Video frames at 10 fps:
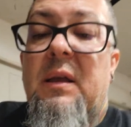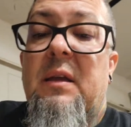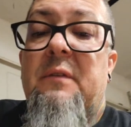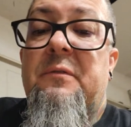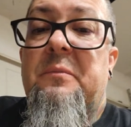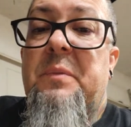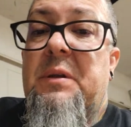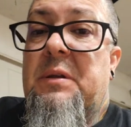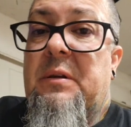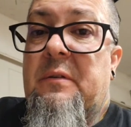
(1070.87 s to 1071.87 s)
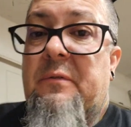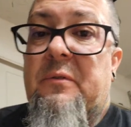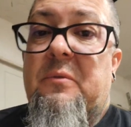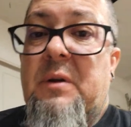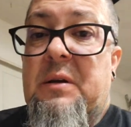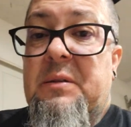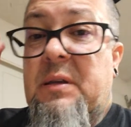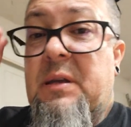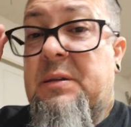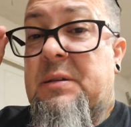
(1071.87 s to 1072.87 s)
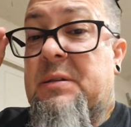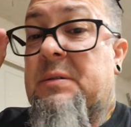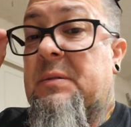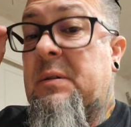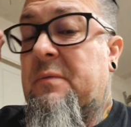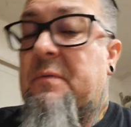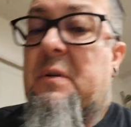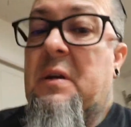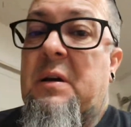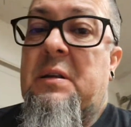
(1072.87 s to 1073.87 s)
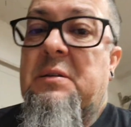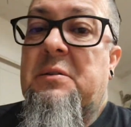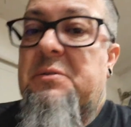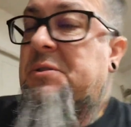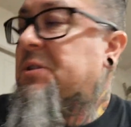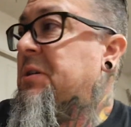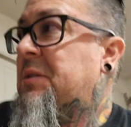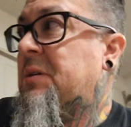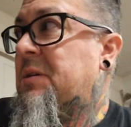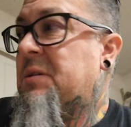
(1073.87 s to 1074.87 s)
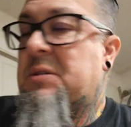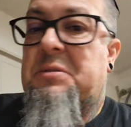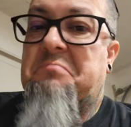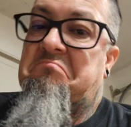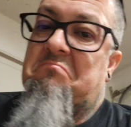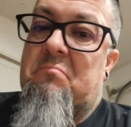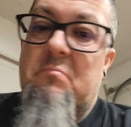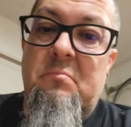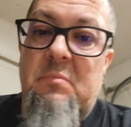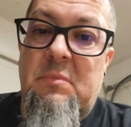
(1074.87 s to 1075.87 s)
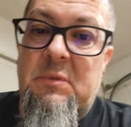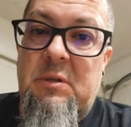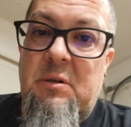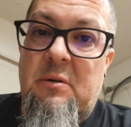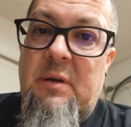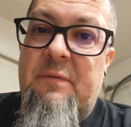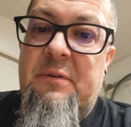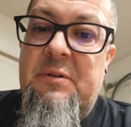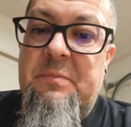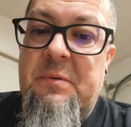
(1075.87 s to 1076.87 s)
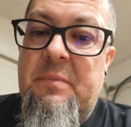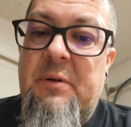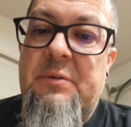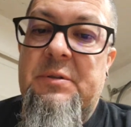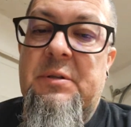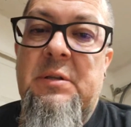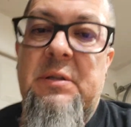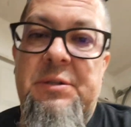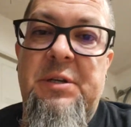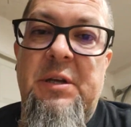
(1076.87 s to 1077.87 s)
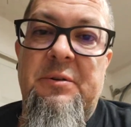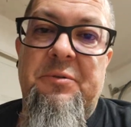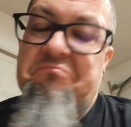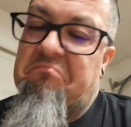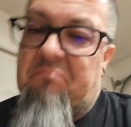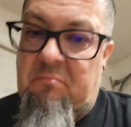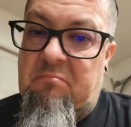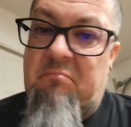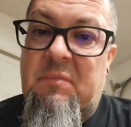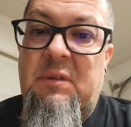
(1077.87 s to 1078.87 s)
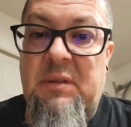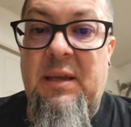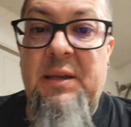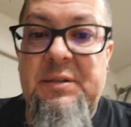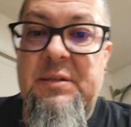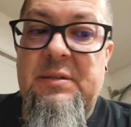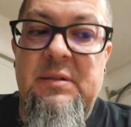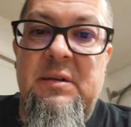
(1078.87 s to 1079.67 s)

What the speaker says: if you've been in here for a while, thanks. If not, and you're seeing this, you know, after it's been posted to the channel, thanks.